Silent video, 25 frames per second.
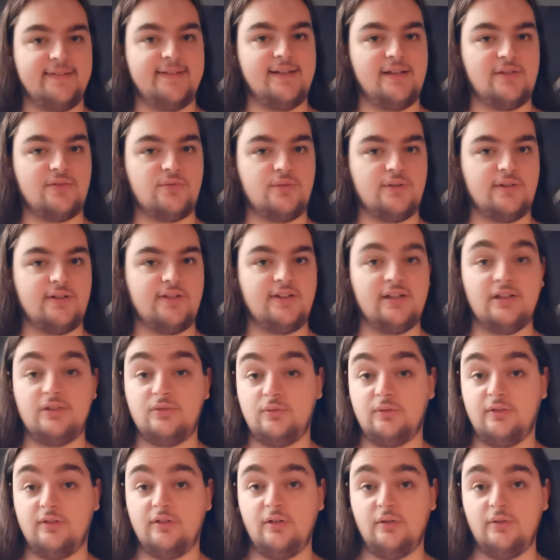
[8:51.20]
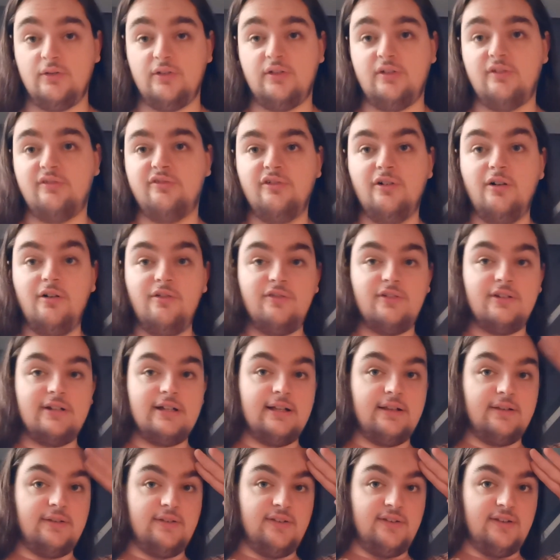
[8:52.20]
etc., etc., so on and so forth. And
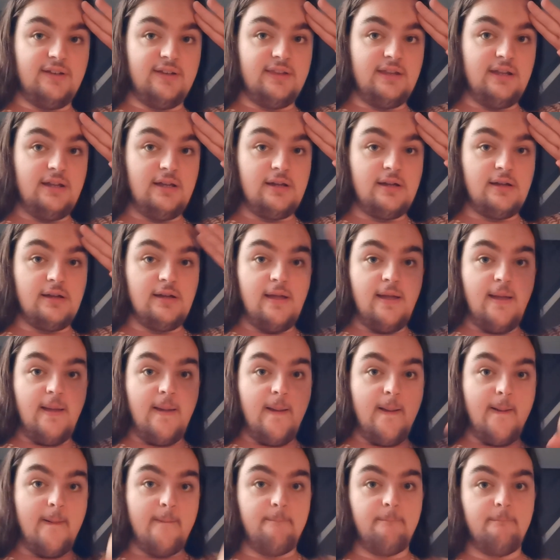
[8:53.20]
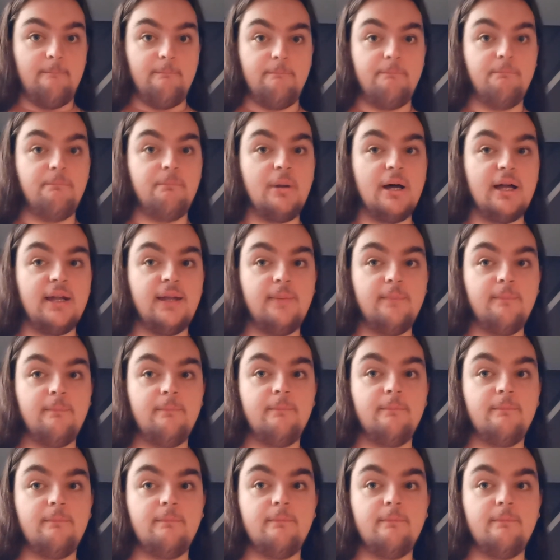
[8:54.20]
I'll see you later. Bye.